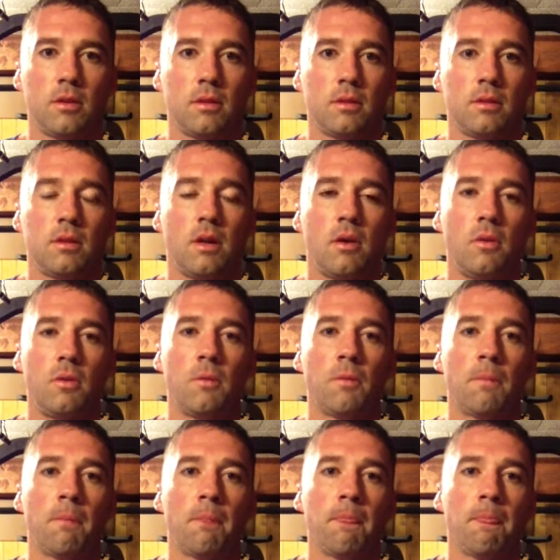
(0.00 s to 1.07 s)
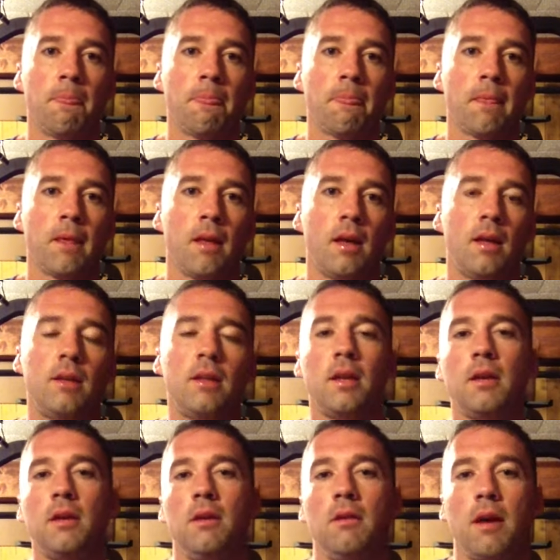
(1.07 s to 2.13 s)
So
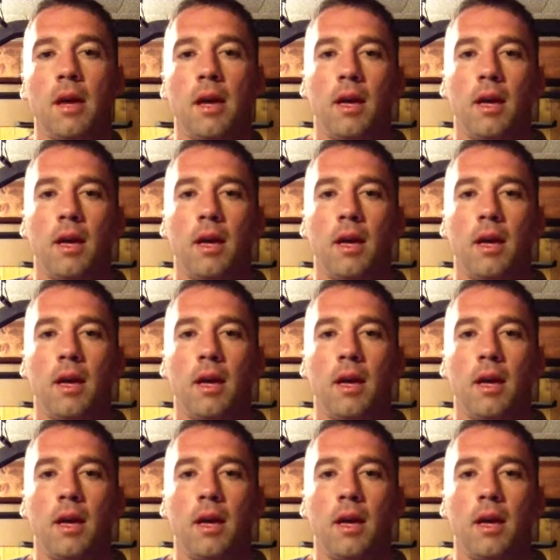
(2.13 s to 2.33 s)
until you have,